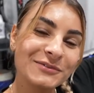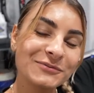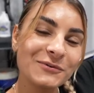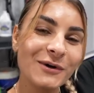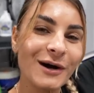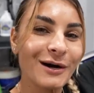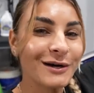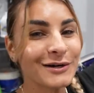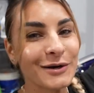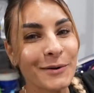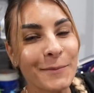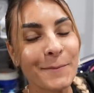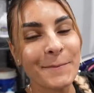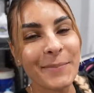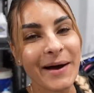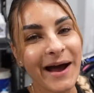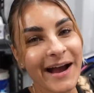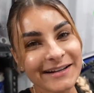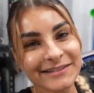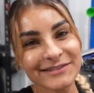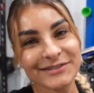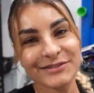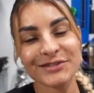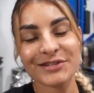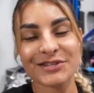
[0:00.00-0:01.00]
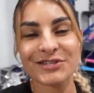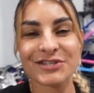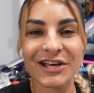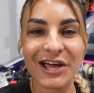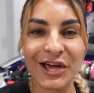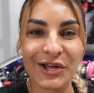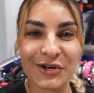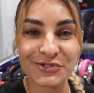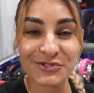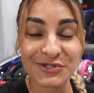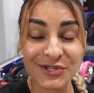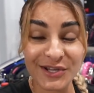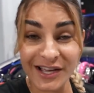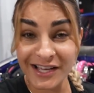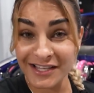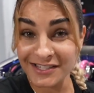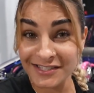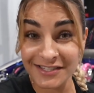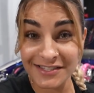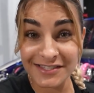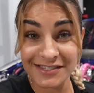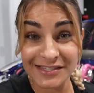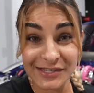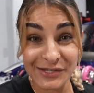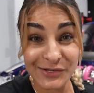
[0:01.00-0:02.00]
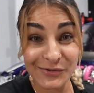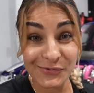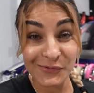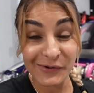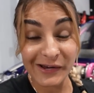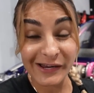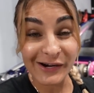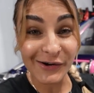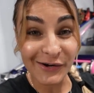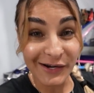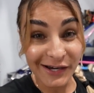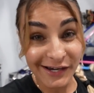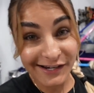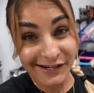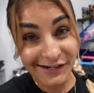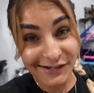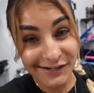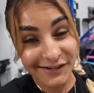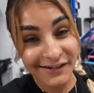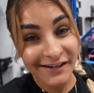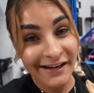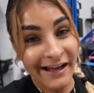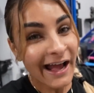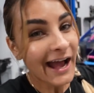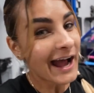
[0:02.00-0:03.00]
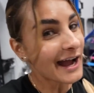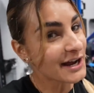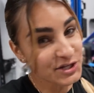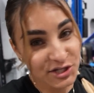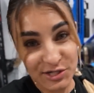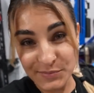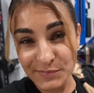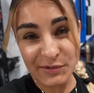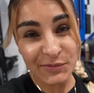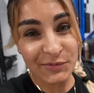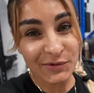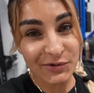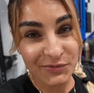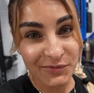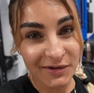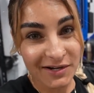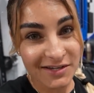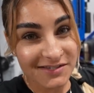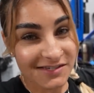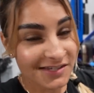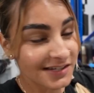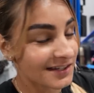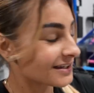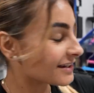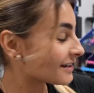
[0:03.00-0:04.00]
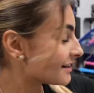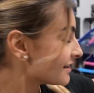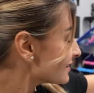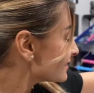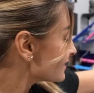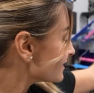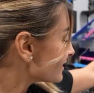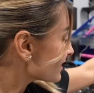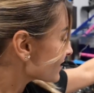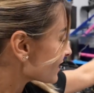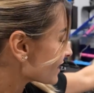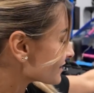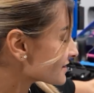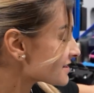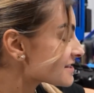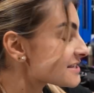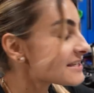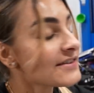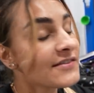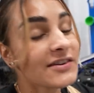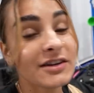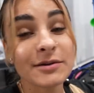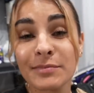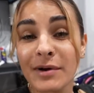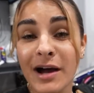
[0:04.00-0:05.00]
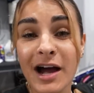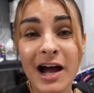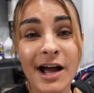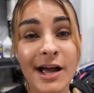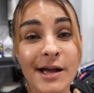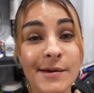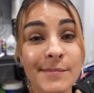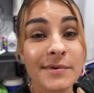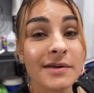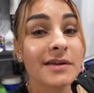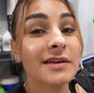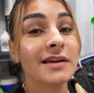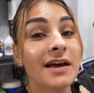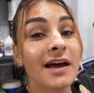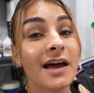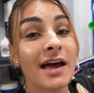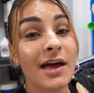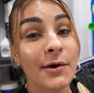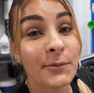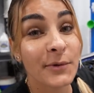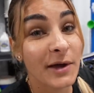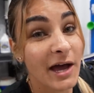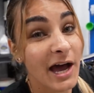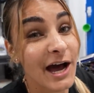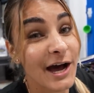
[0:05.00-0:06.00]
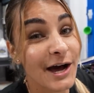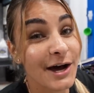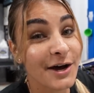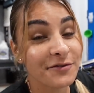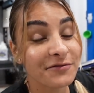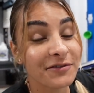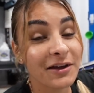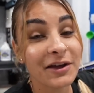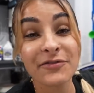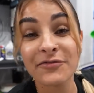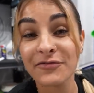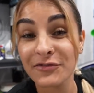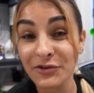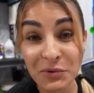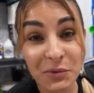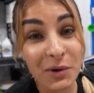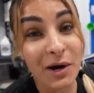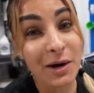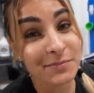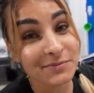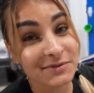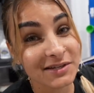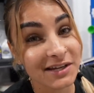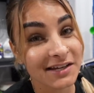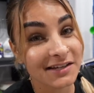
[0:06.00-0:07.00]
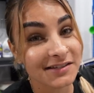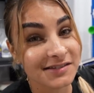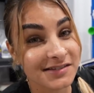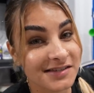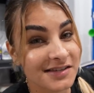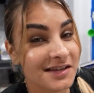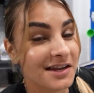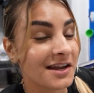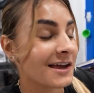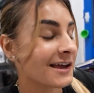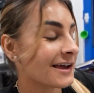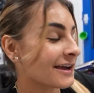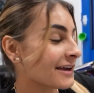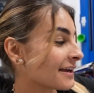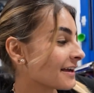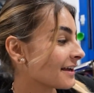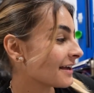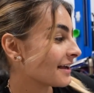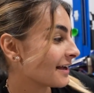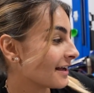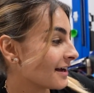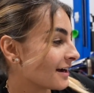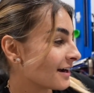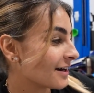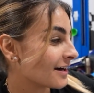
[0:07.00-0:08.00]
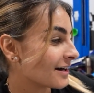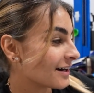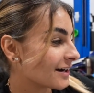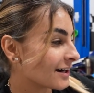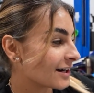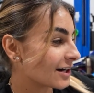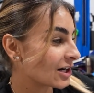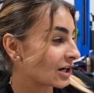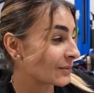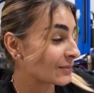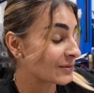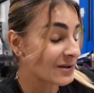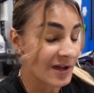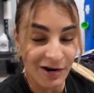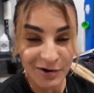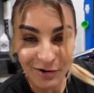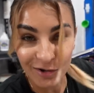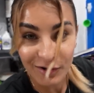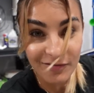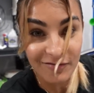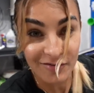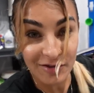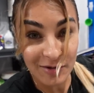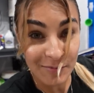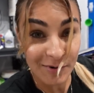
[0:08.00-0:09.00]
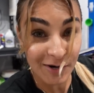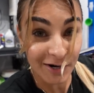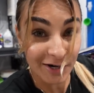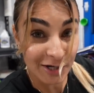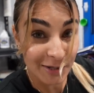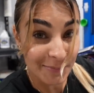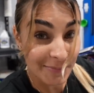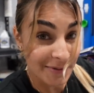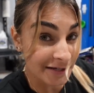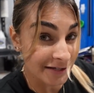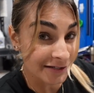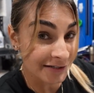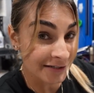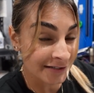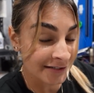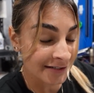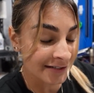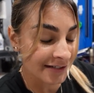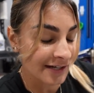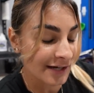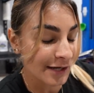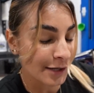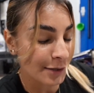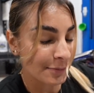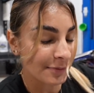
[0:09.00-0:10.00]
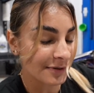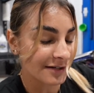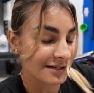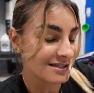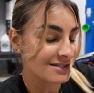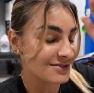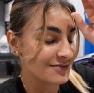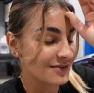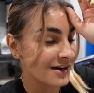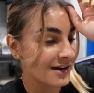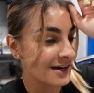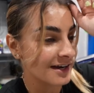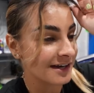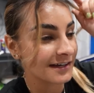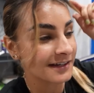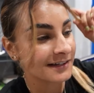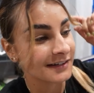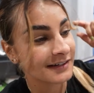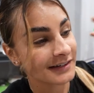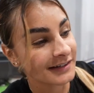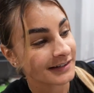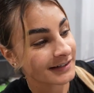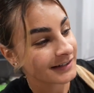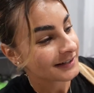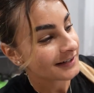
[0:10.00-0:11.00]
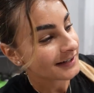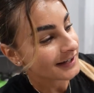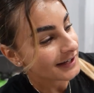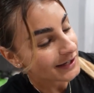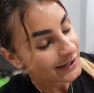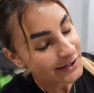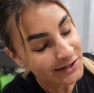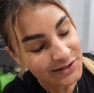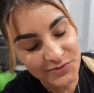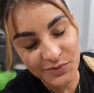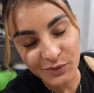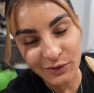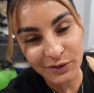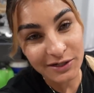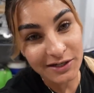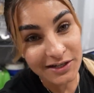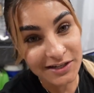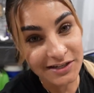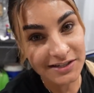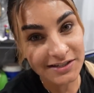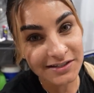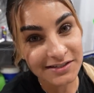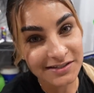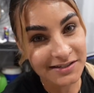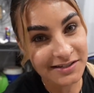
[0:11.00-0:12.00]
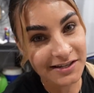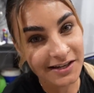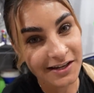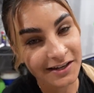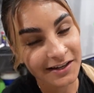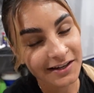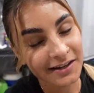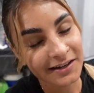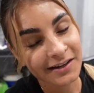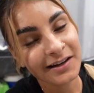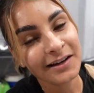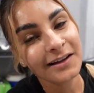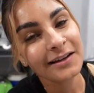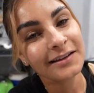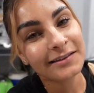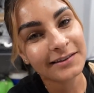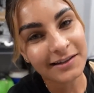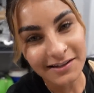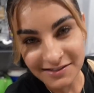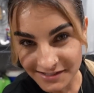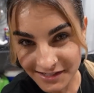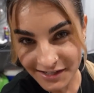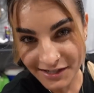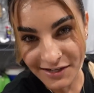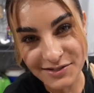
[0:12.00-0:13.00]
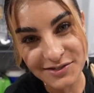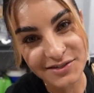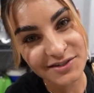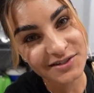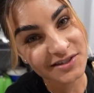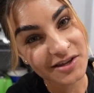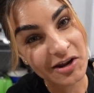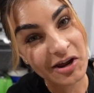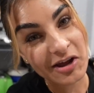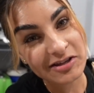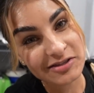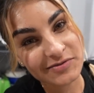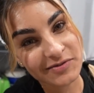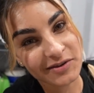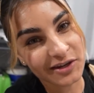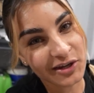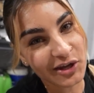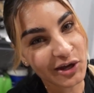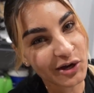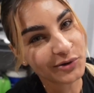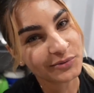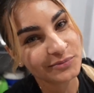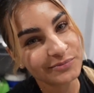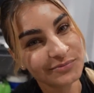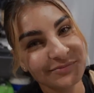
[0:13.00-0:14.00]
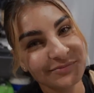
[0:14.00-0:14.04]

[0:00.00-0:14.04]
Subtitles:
welcome back to the channel. As you guys can see, we are here at GP1 Racing with the Civic behind me, and we have a few updates today. Not all of them are going to be good, but it's fine. It is what it is. Let's get into today's video.